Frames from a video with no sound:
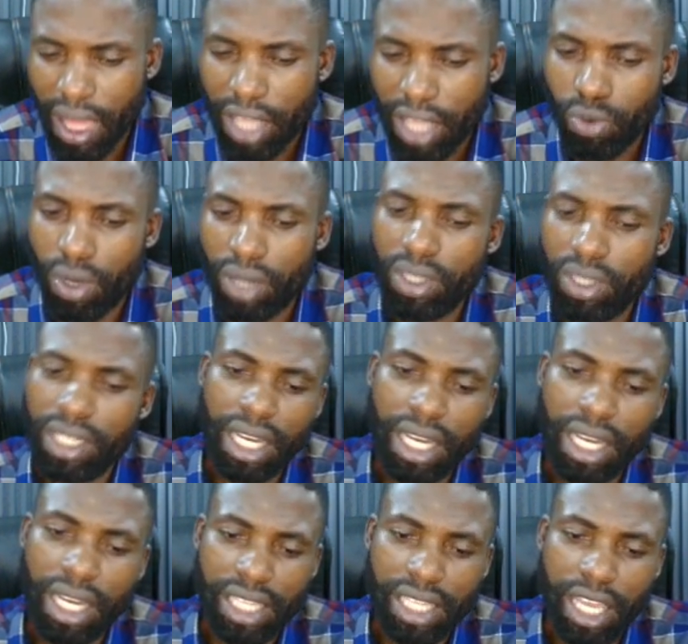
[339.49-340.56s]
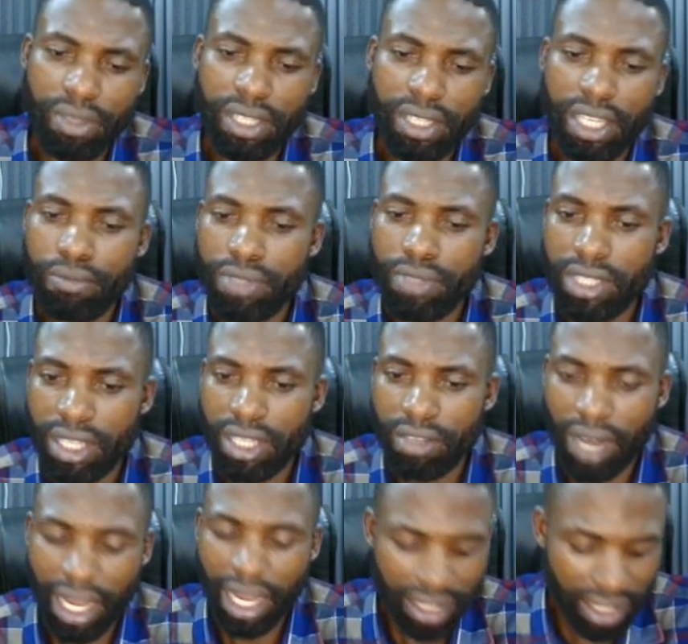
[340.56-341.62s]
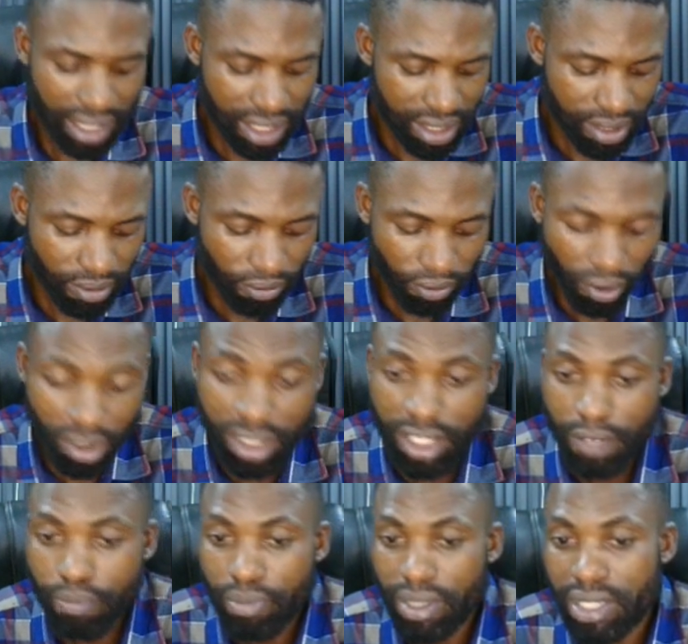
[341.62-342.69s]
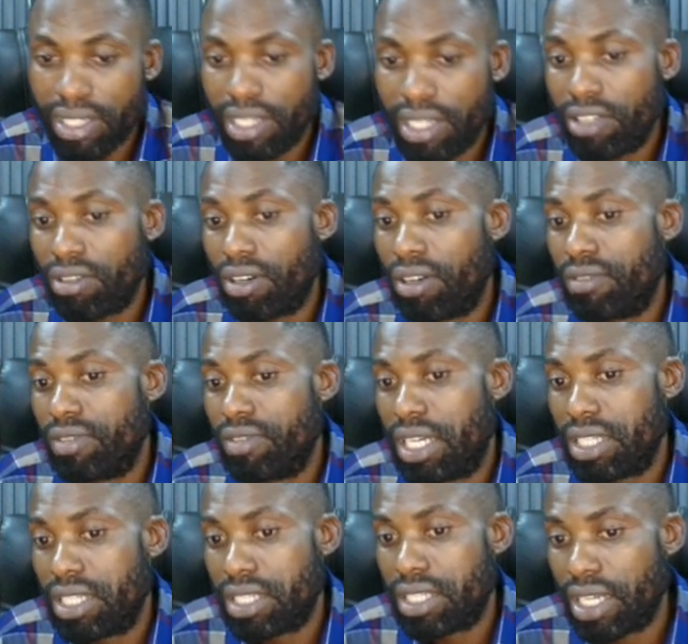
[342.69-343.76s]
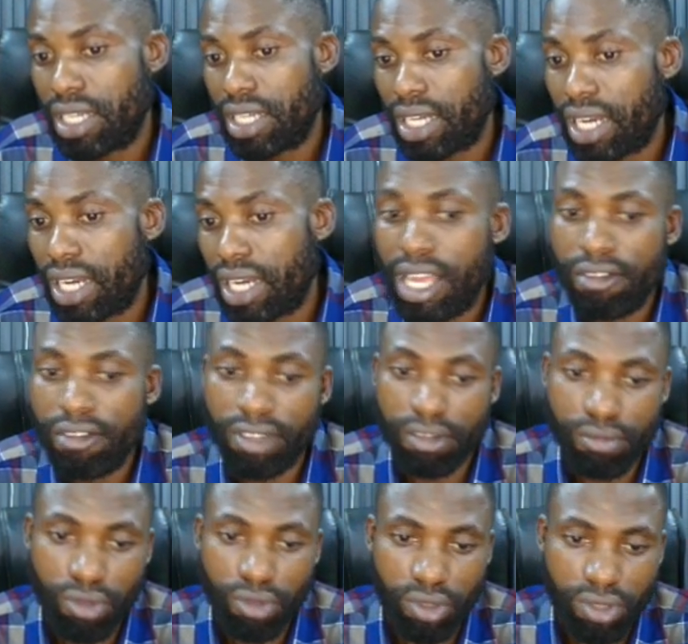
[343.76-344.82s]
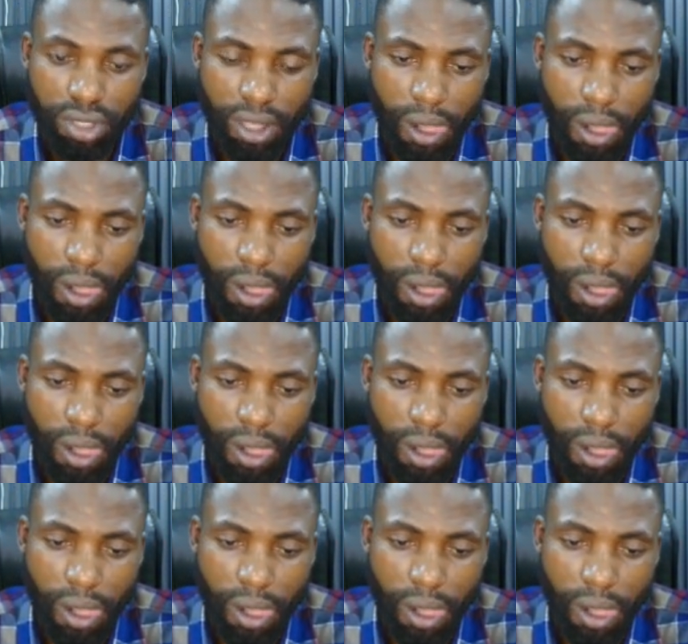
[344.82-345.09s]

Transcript: You are looking at helping them save at least 40% of their salary every month.